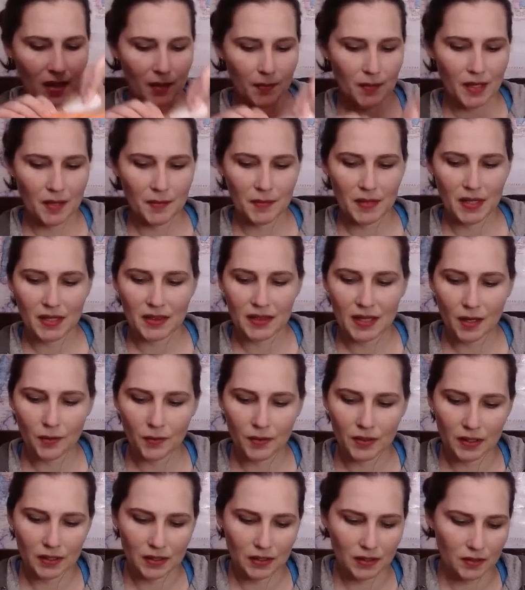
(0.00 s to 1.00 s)
I might make that
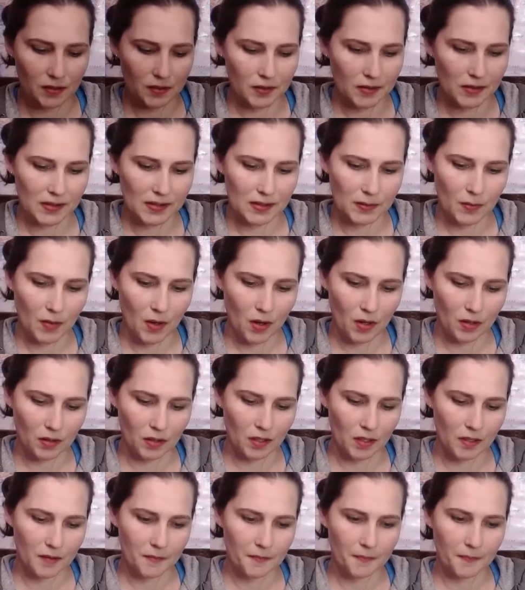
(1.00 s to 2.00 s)
one a little
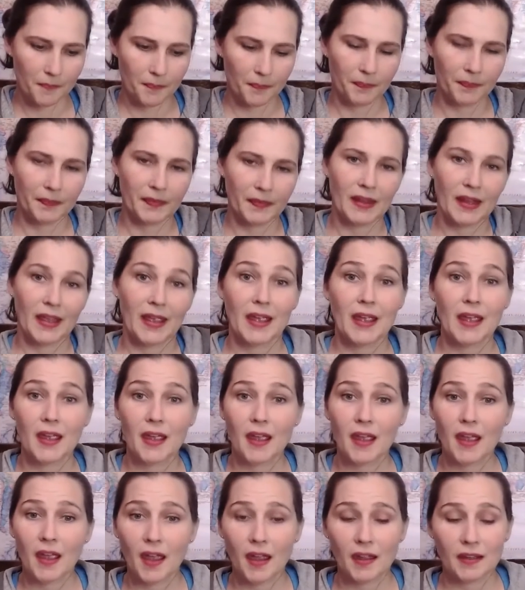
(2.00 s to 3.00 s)
smaller.
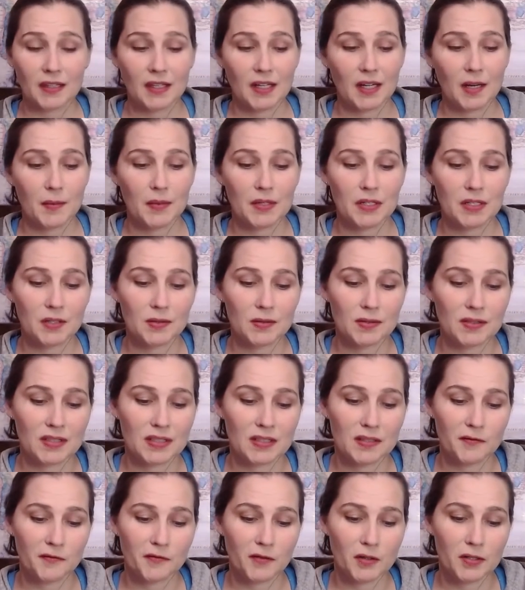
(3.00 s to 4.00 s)
And then I'm going to use
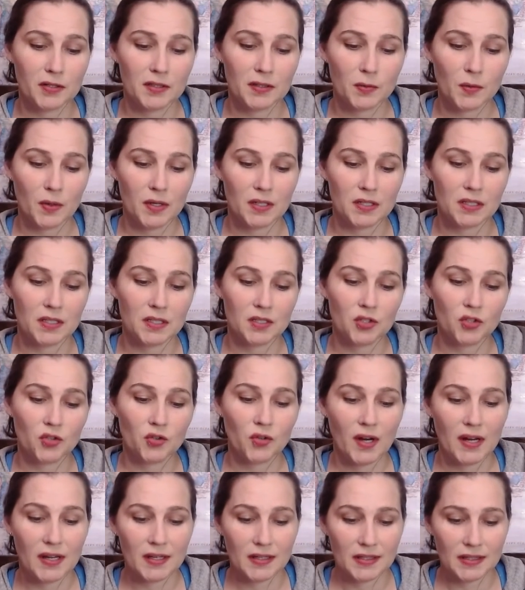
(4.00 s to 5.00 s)
this first one to
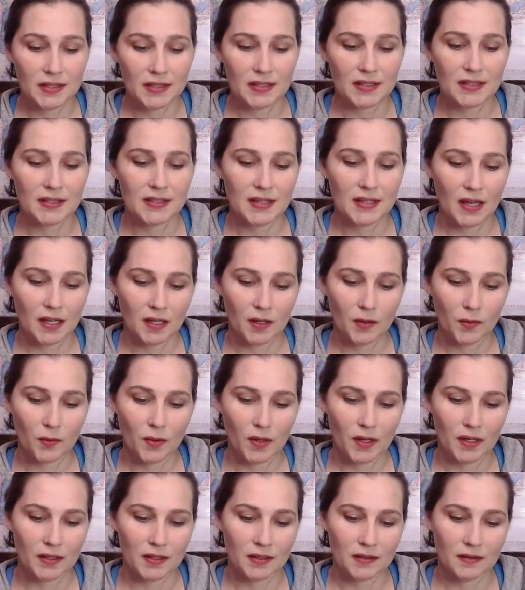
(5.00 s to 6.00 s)
trace the second
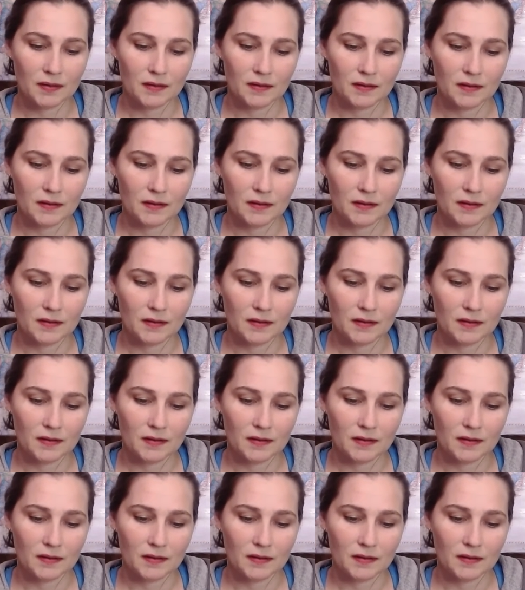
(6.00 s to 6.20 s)
one